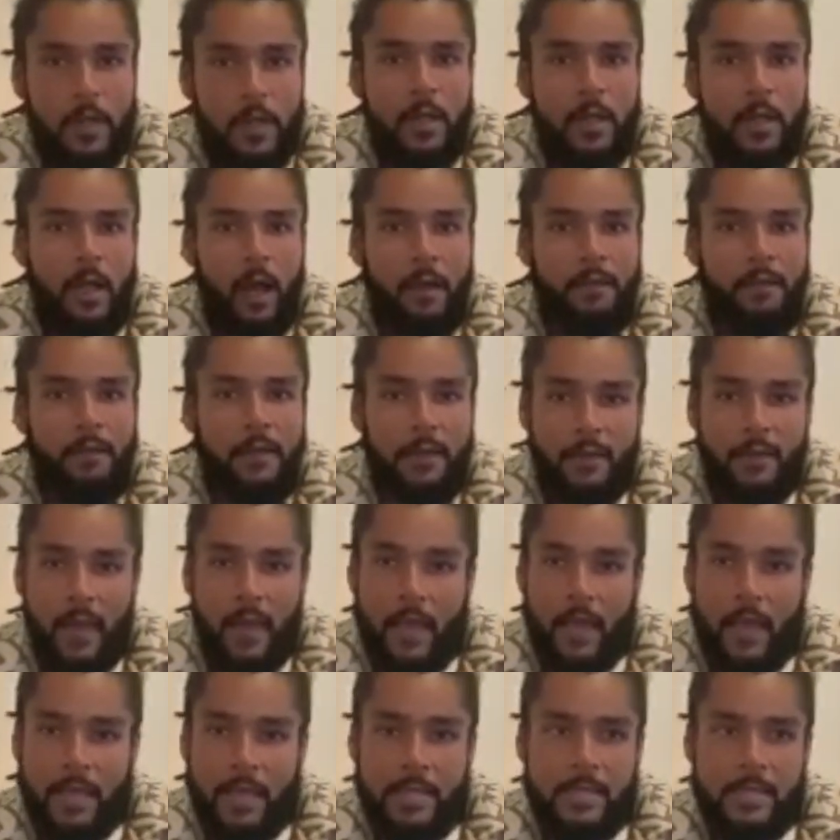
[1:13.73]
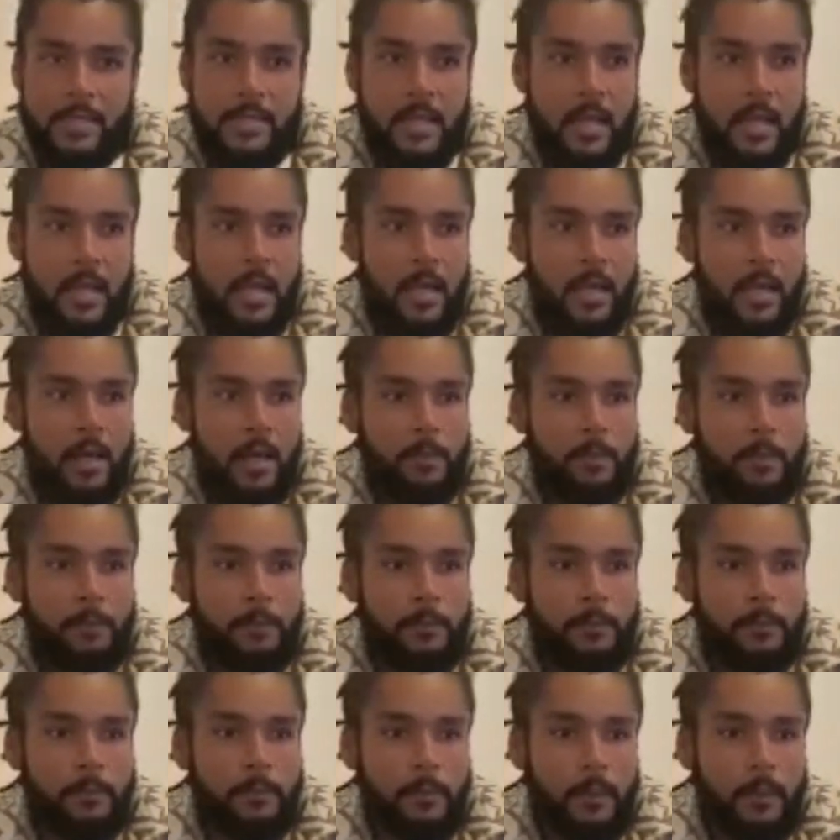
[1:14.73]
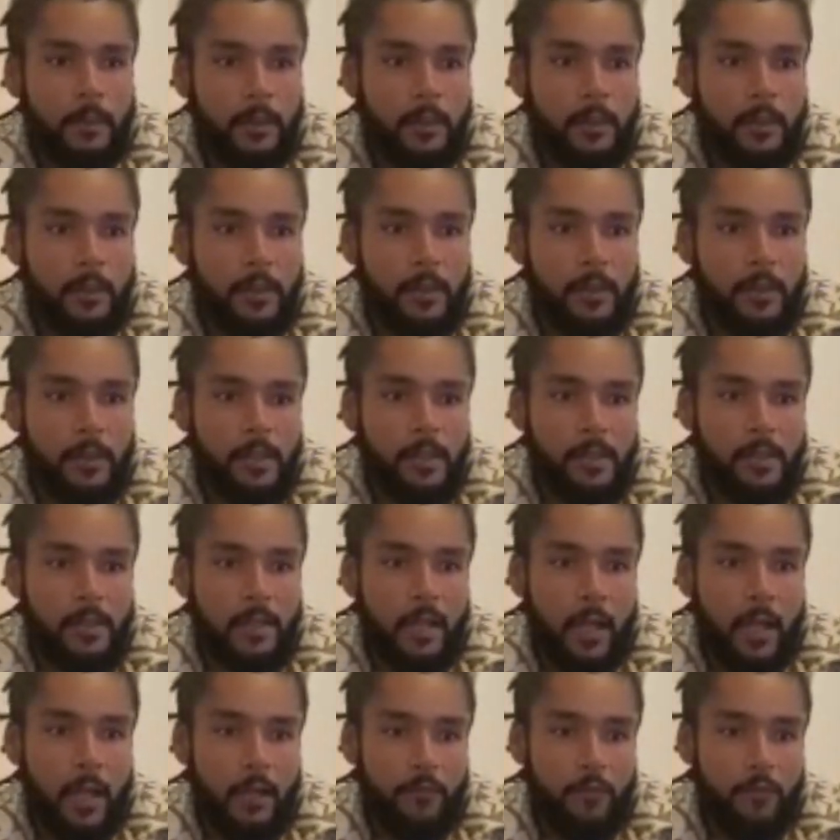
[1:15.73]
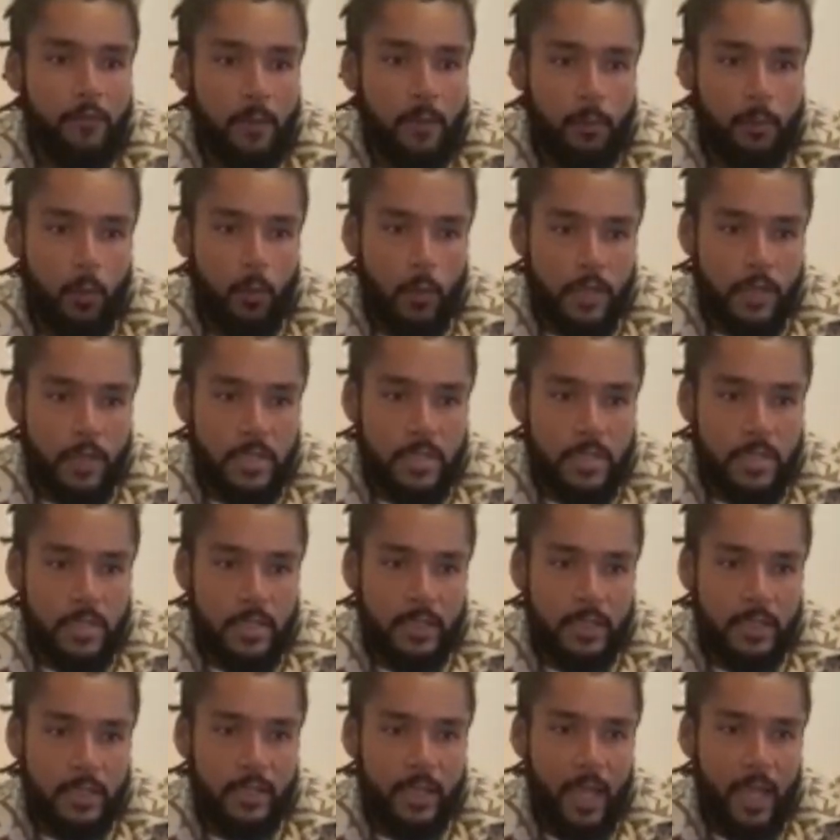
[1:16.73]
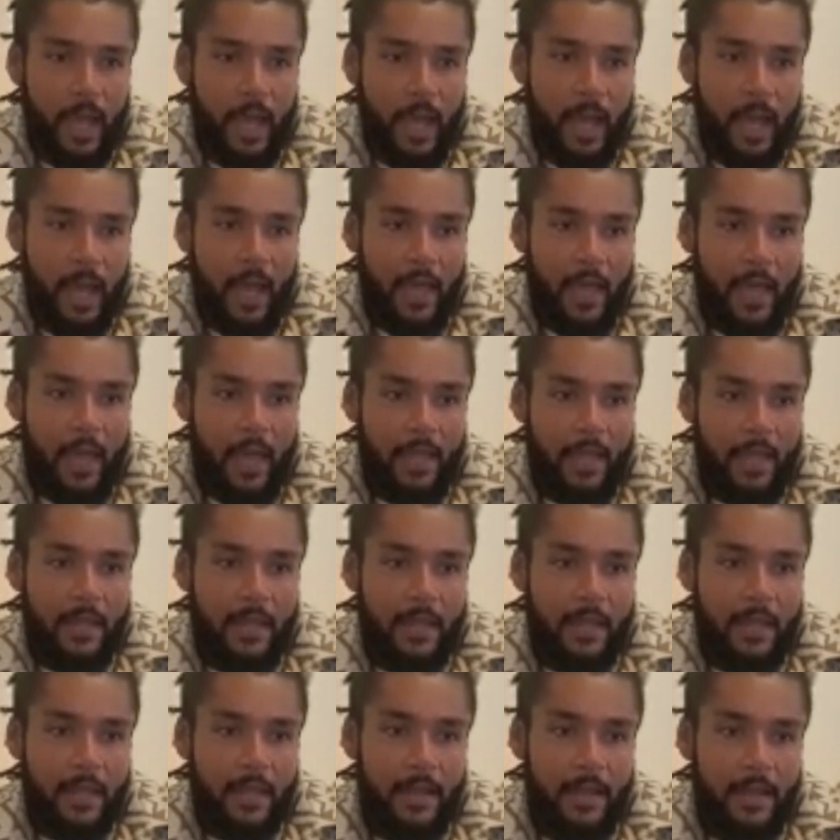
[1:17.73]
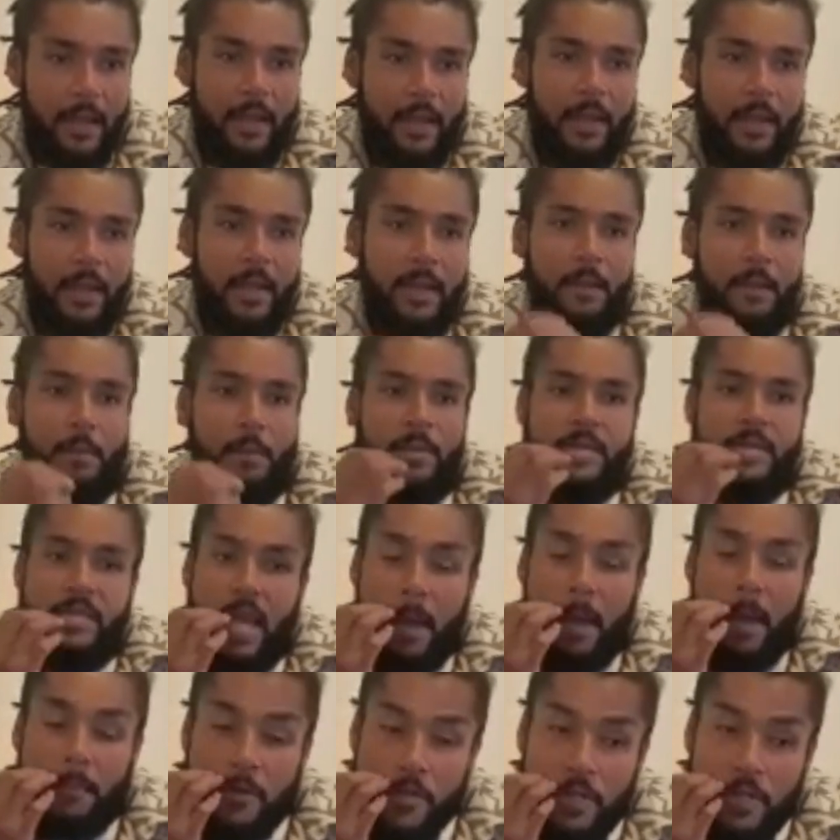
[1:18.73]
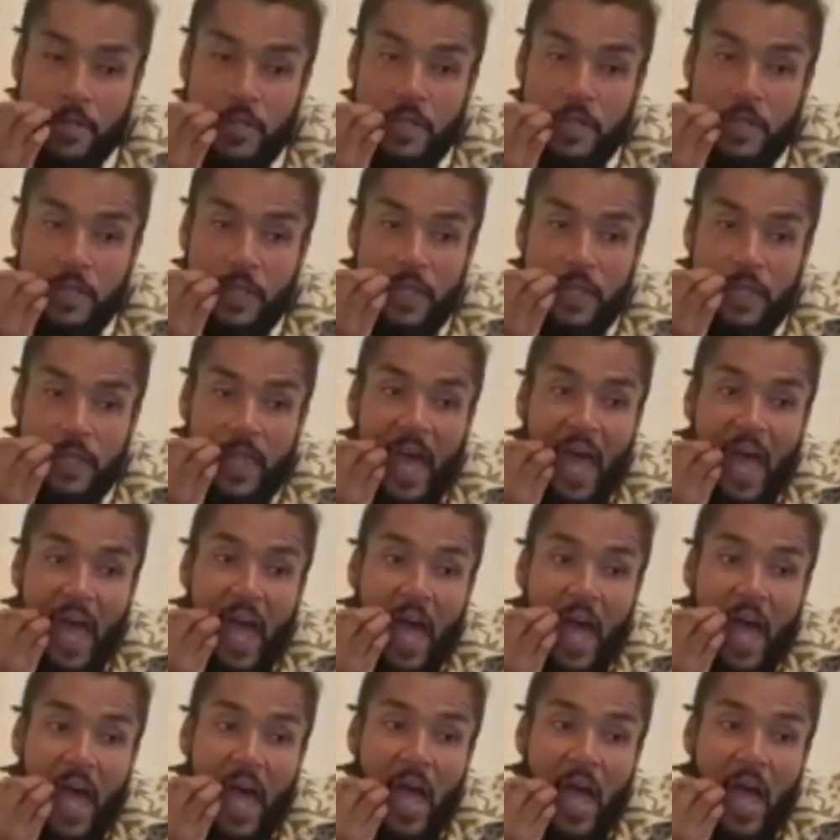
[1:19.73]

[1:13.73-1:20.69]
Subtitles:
I think that is kind of like pointing at an perception that